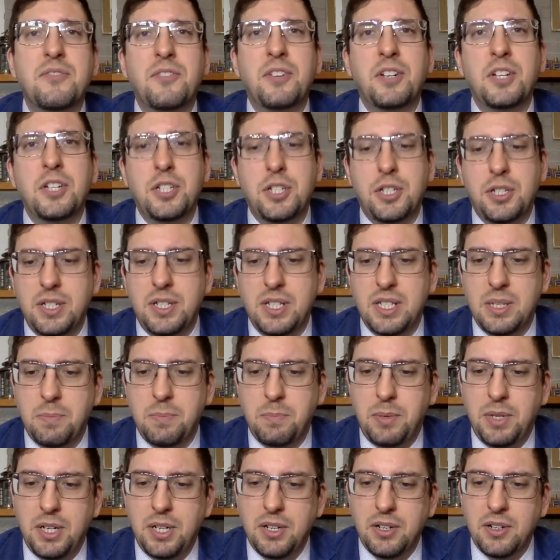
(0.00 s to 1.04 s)
finished to
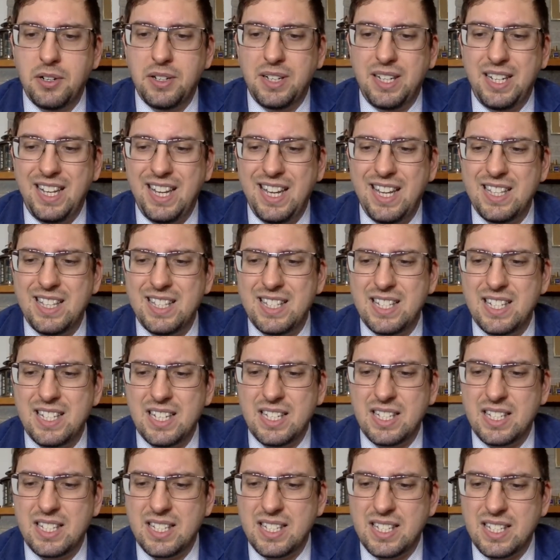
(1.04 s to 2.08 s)
disappear. The
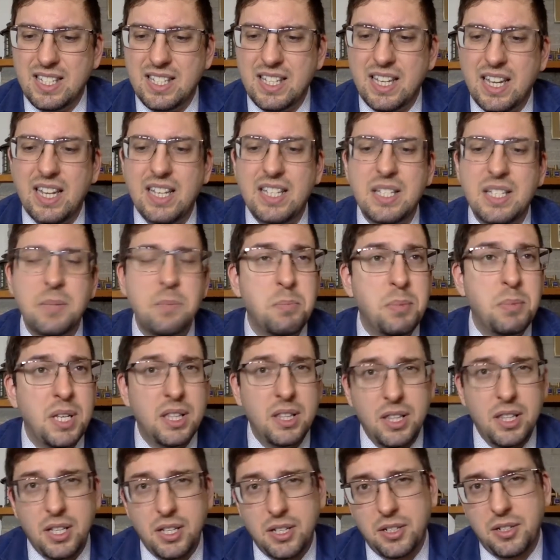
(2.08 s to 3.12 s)
incense stays a
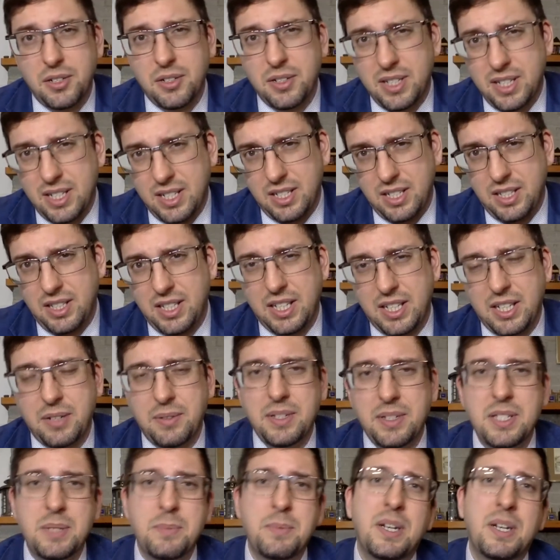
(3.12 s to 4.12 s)
bit longer than the licorice,